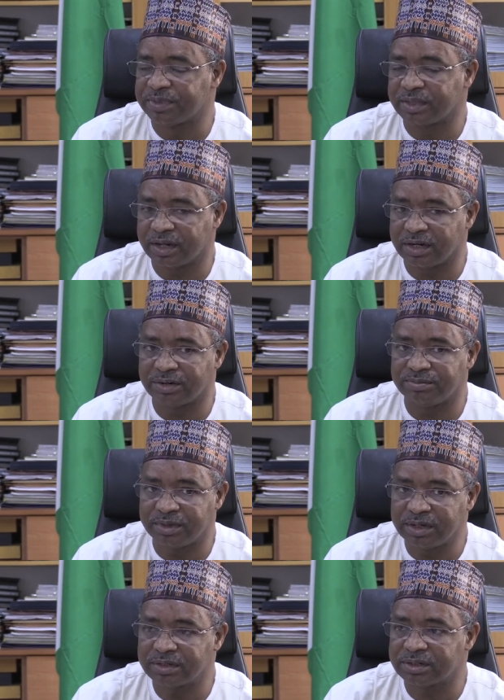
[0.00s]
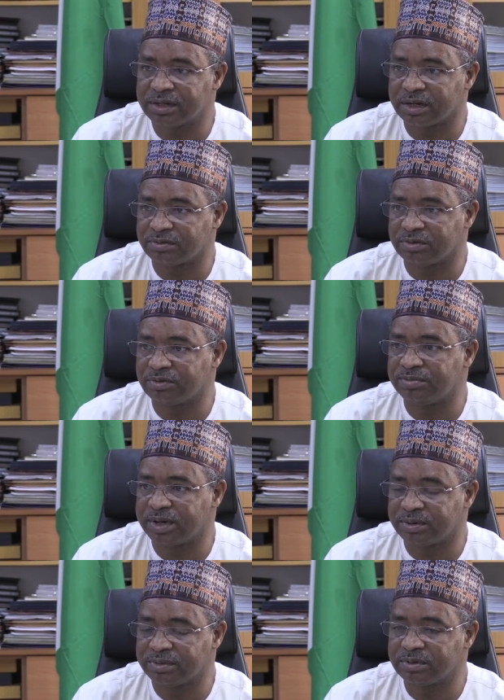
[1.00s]
then it means that we will
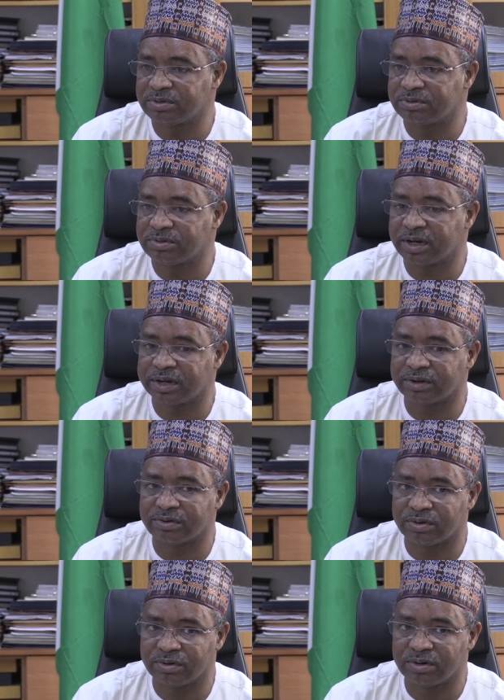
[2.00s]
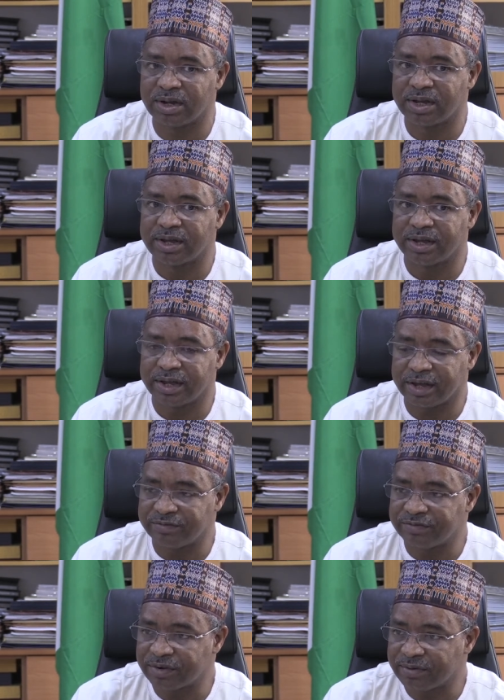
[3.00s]
be able to enroll
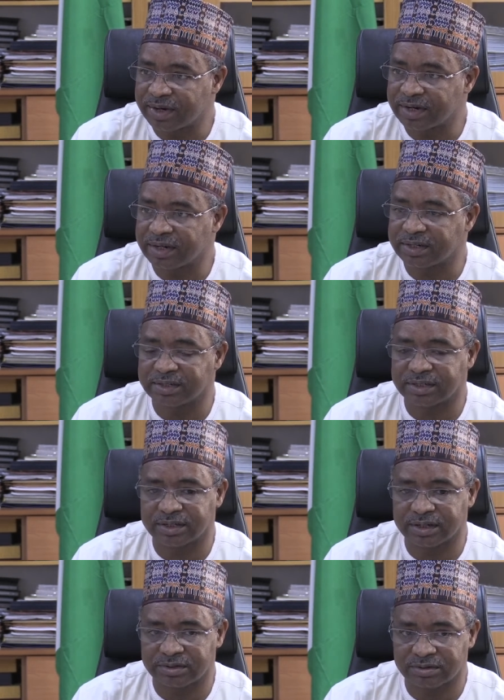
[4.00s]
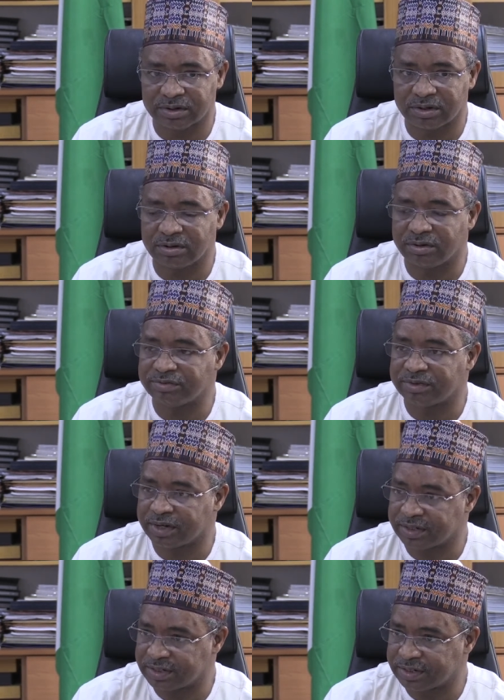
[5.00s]
everyone that is in the soil of
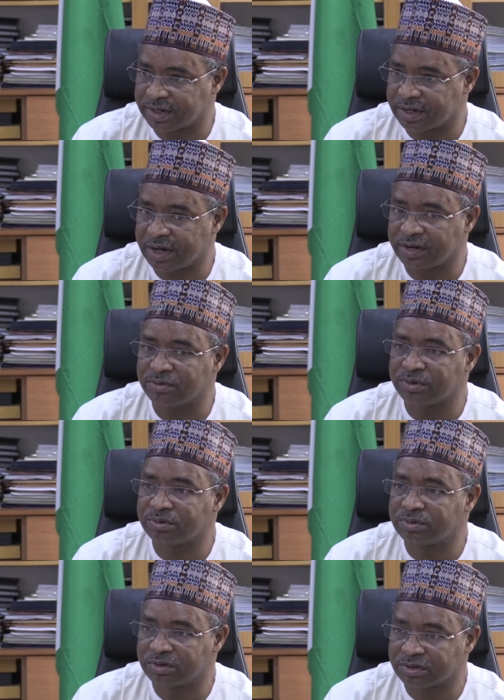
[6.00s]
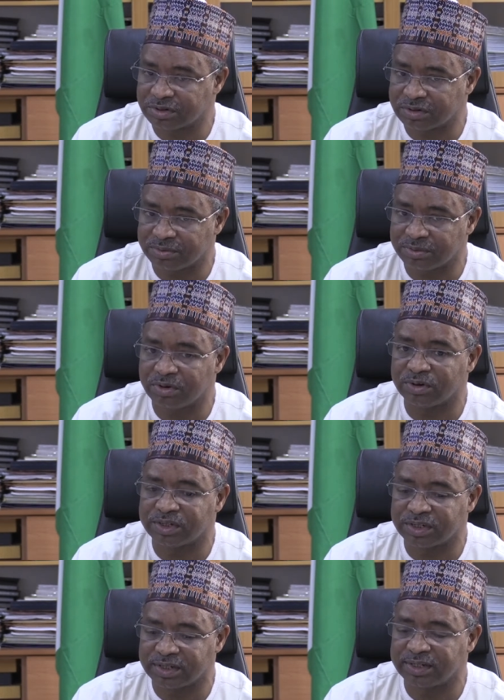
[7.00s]
Nigeria. And we will not stop
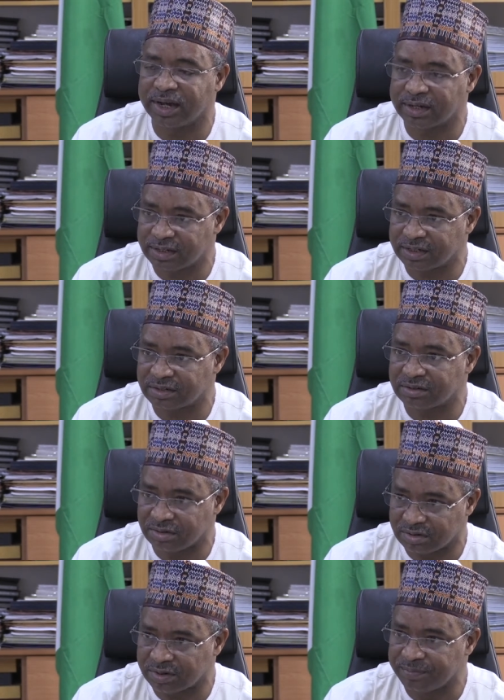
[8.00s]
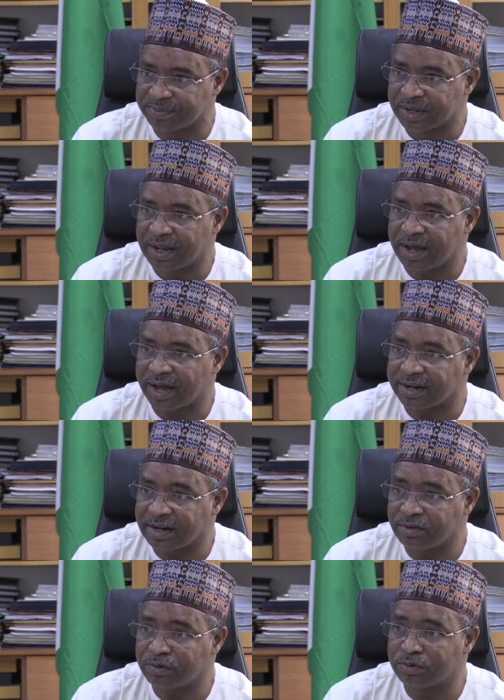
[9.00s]
until that is done. And
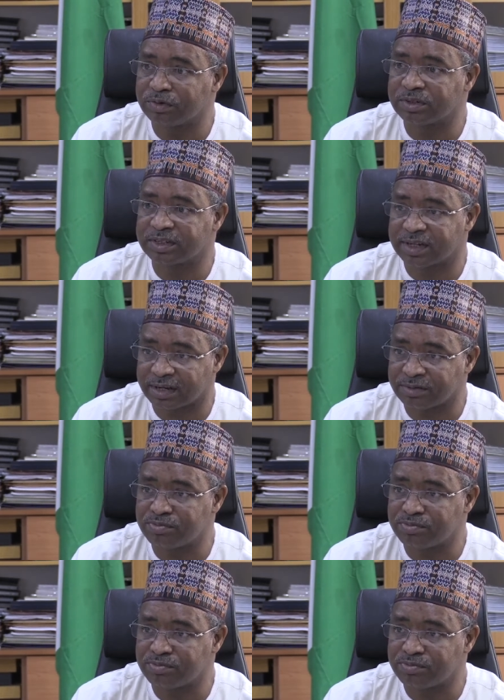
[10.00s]
then we will start